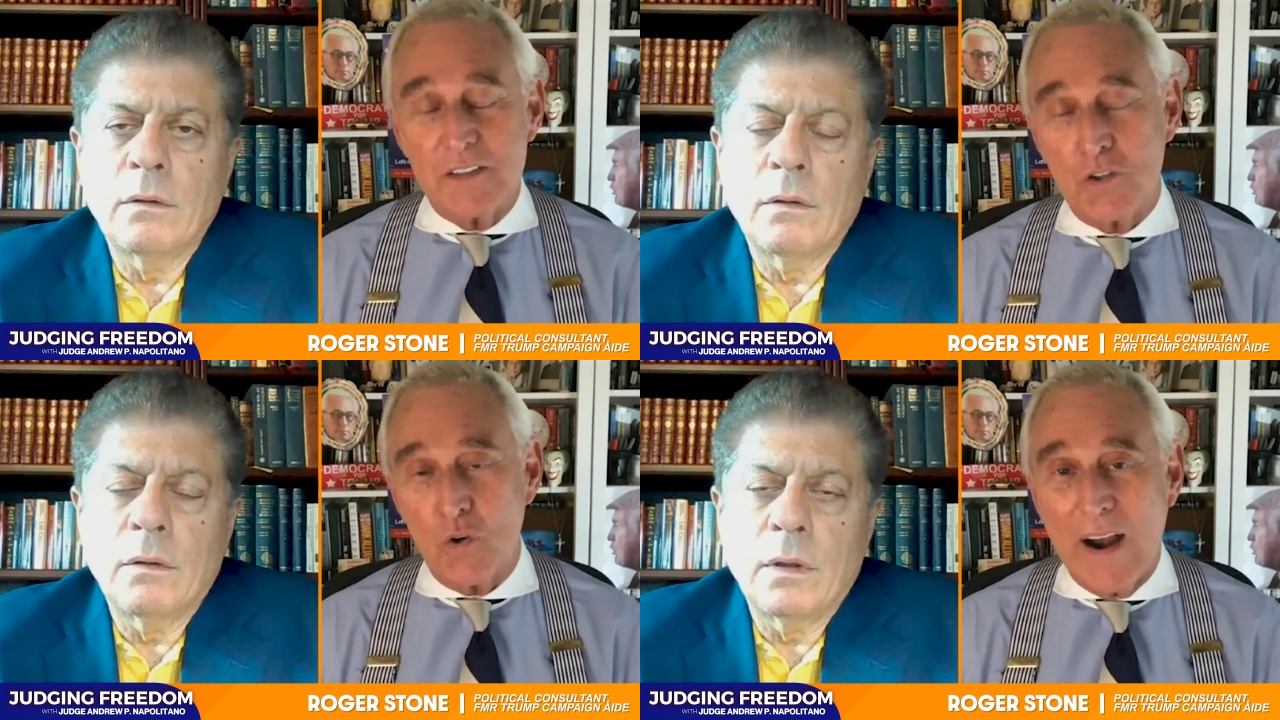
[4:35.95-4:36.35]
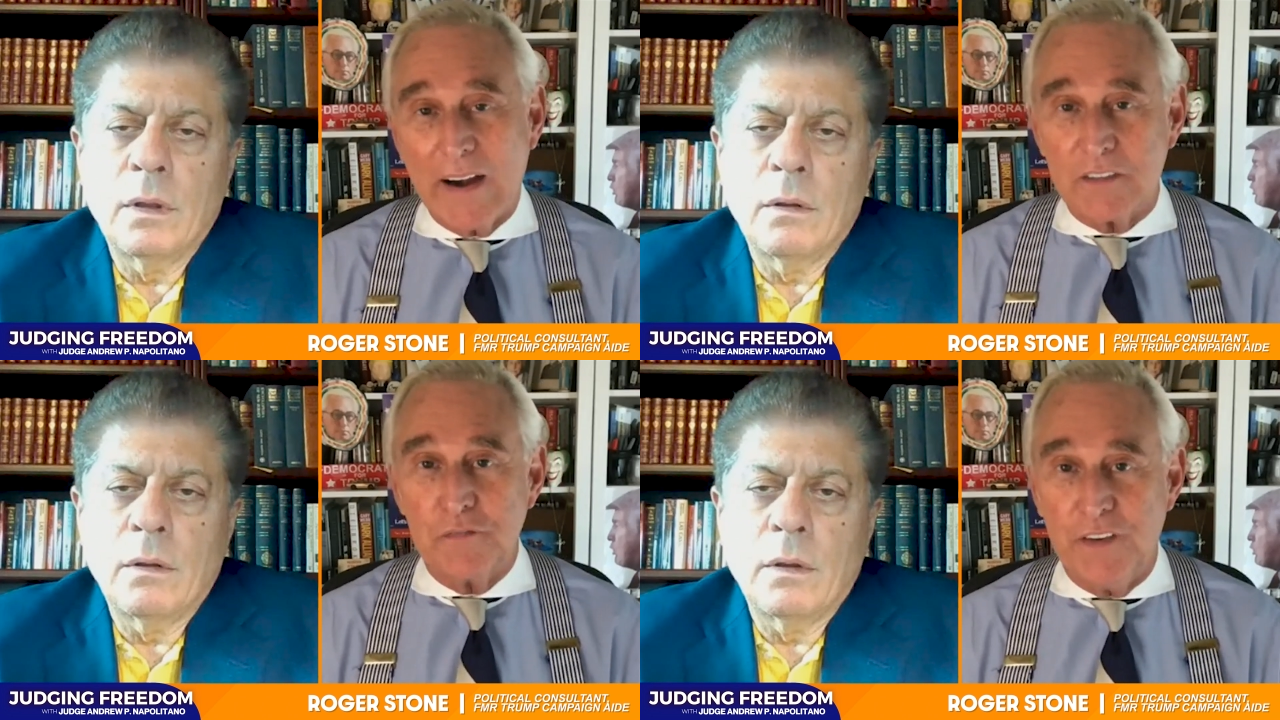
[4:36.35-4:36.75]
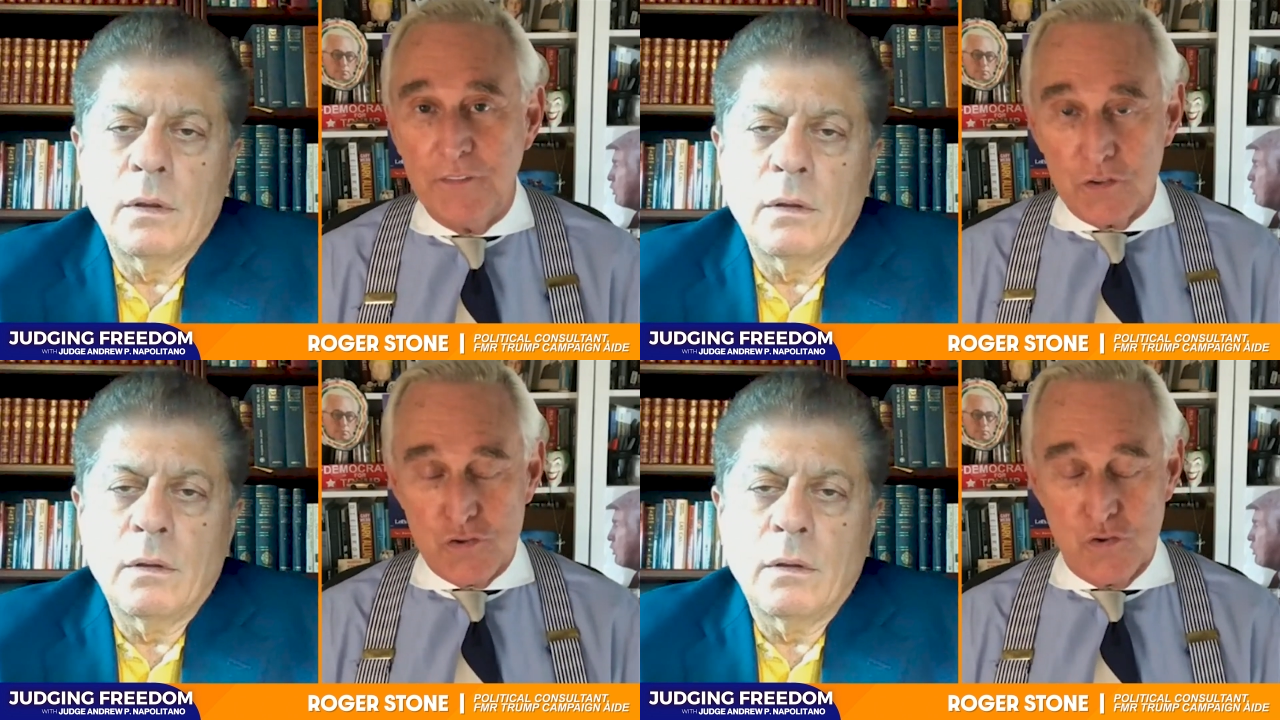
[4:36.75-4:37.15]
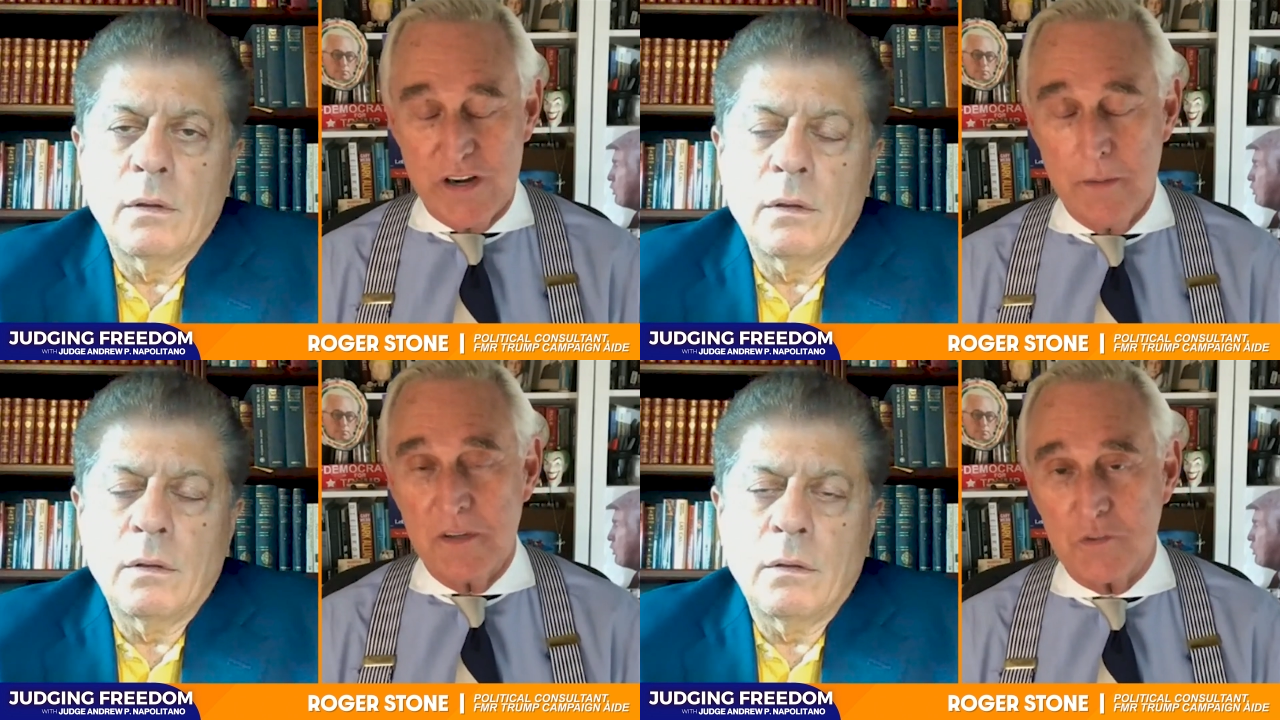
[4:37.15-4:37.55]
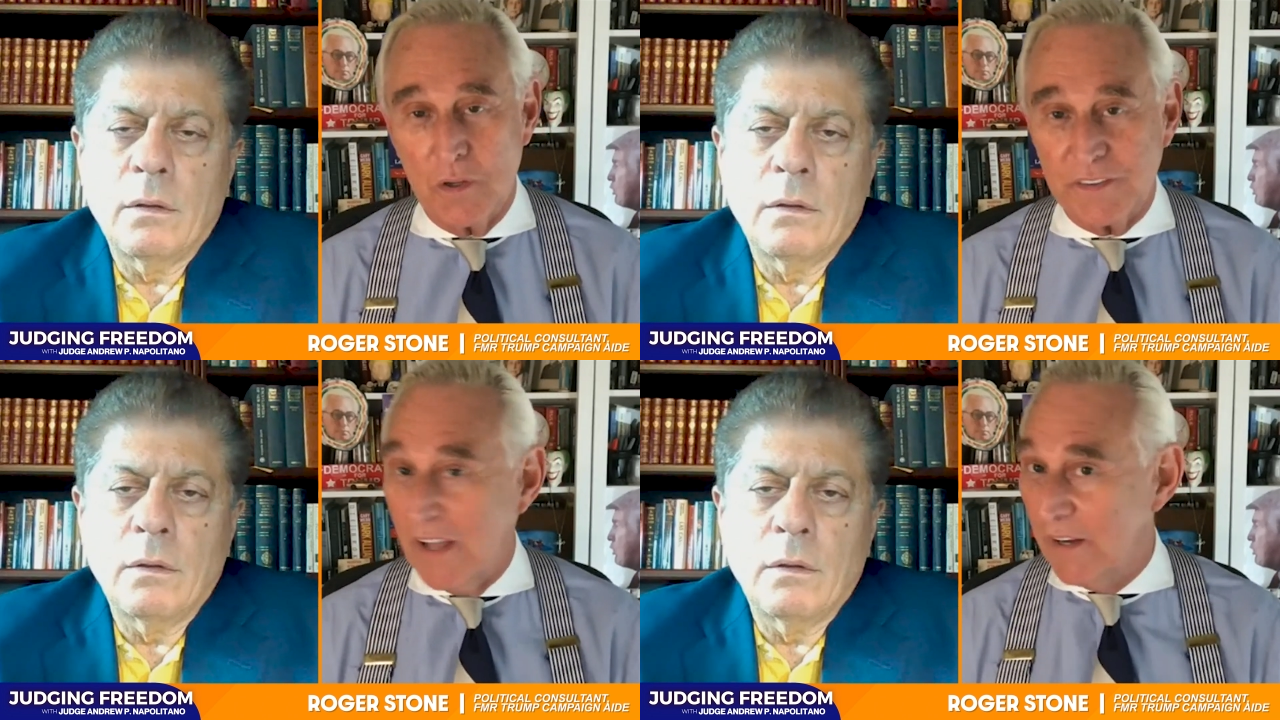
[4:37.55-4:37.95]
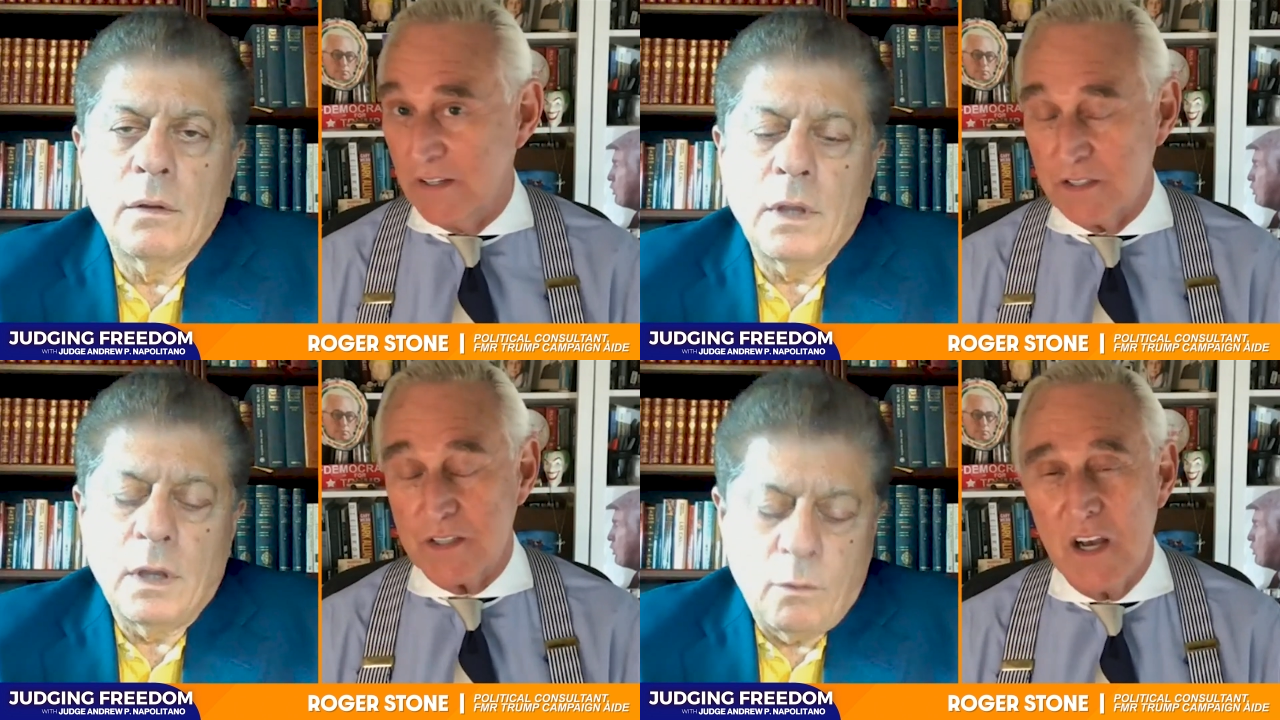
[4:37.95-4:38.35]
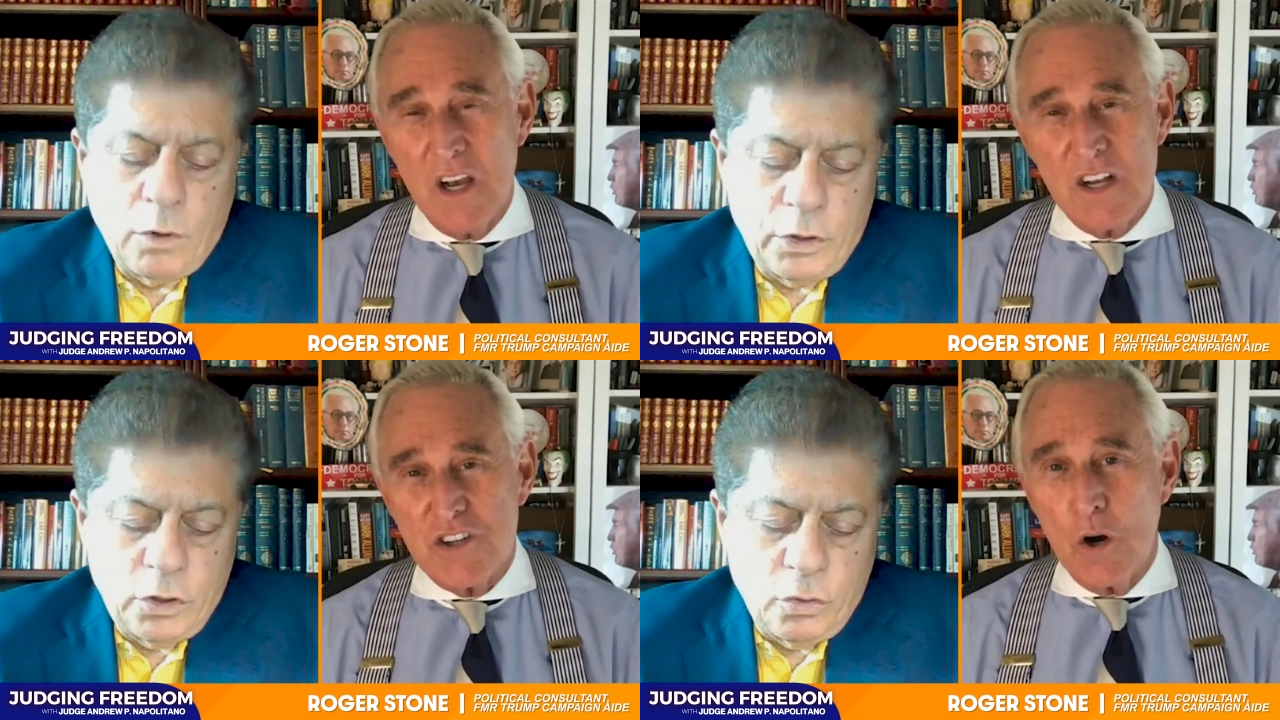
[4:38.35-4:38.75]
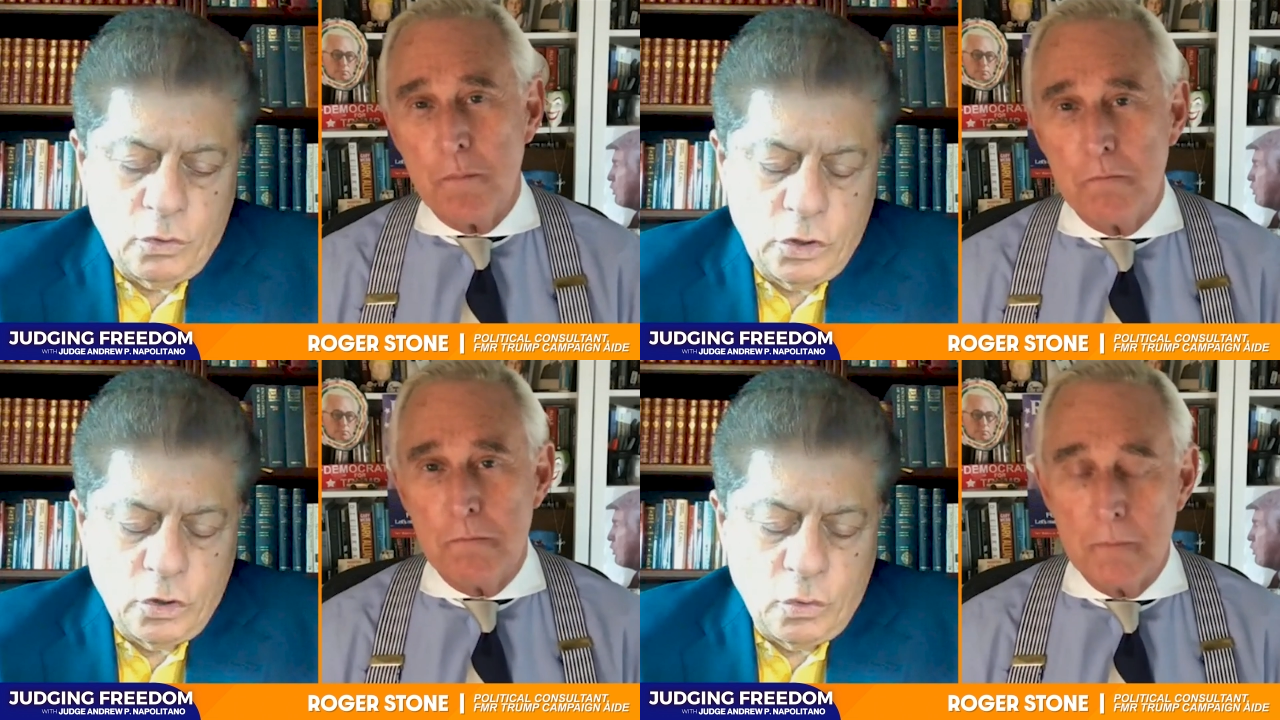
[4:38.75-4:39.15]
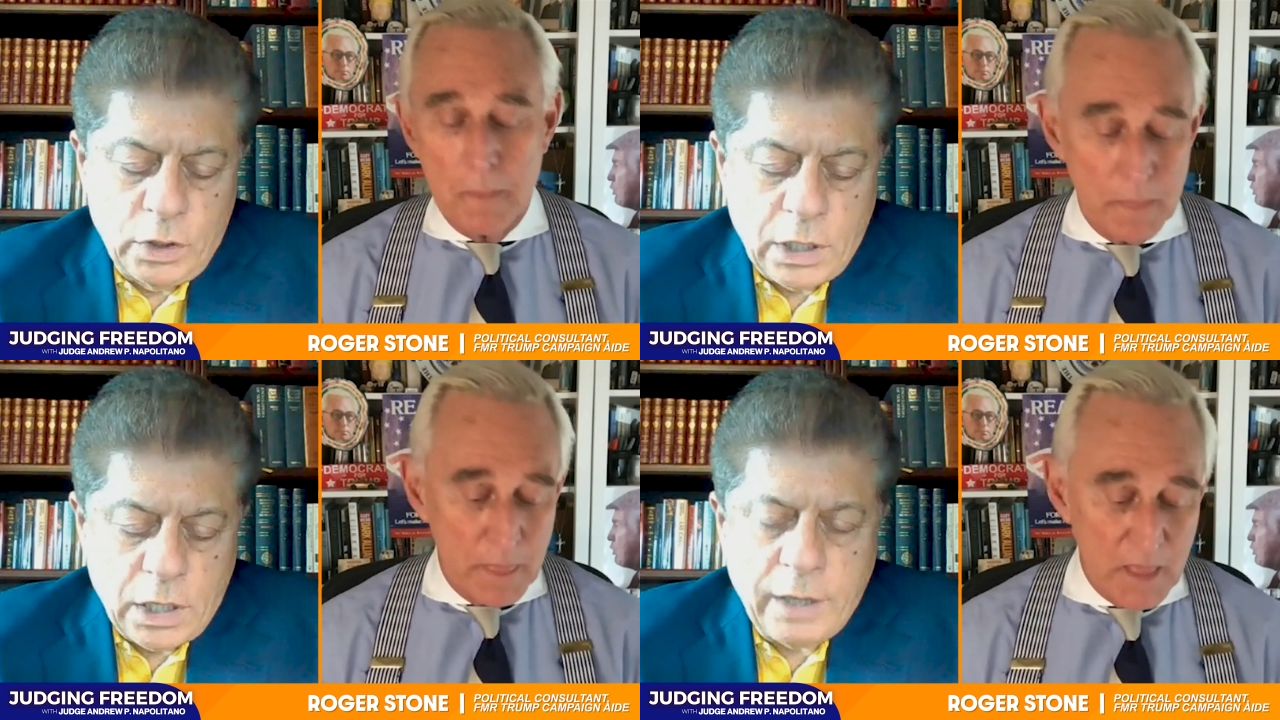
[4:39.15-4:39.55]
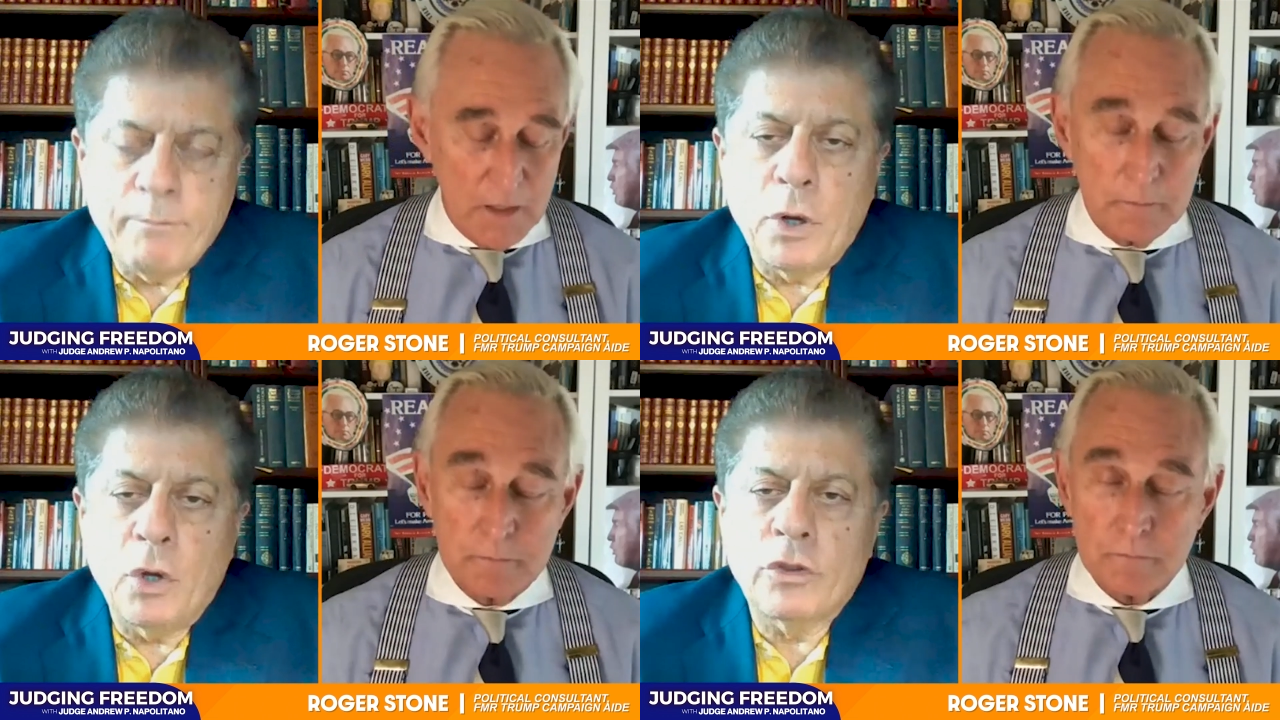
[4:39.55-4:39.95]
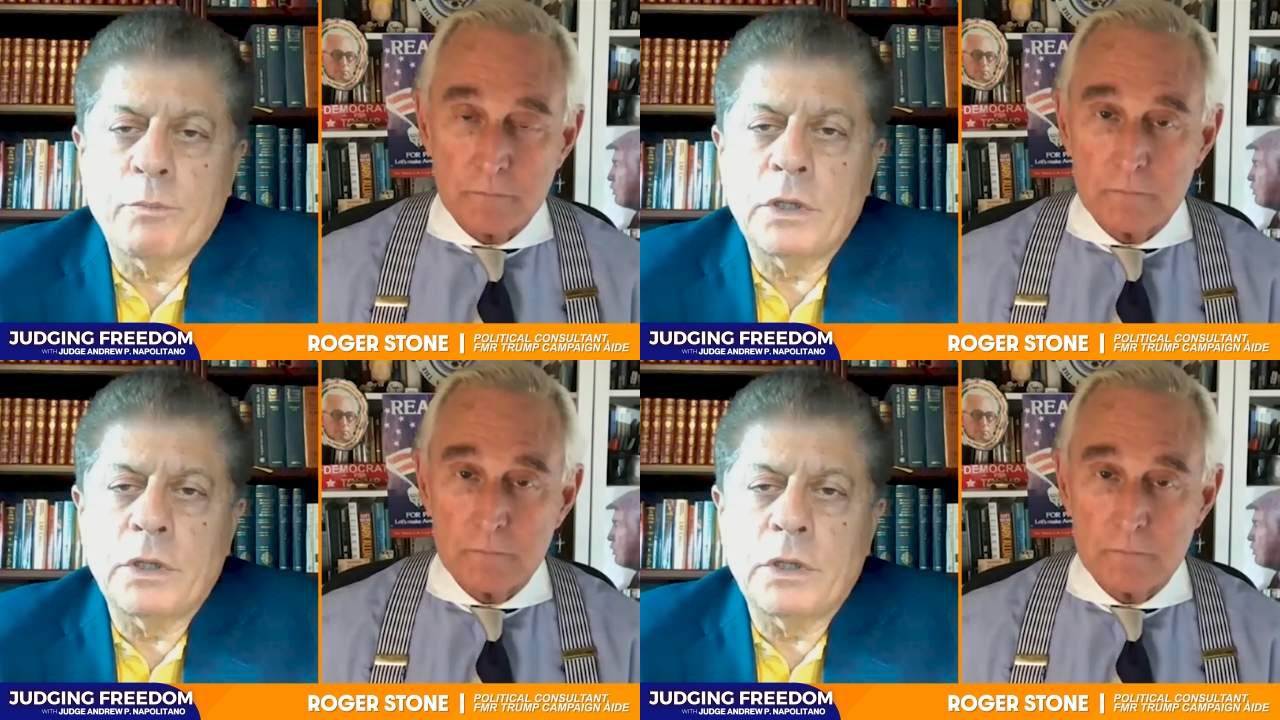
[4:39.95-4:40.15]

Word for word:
Speaker 1: cracked fever dream, is what that is.
Speaker 2: Well, you, so, you and I both